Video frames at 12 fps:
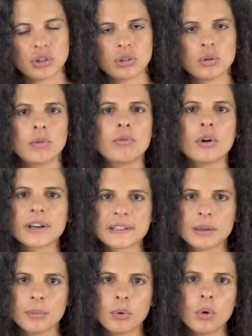So for
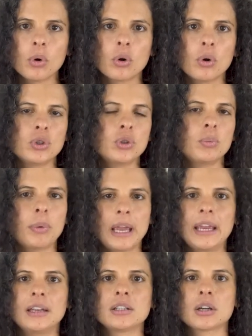example, go to
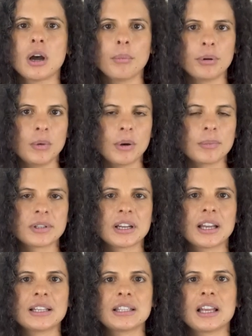paint company
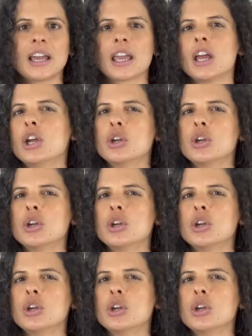websites like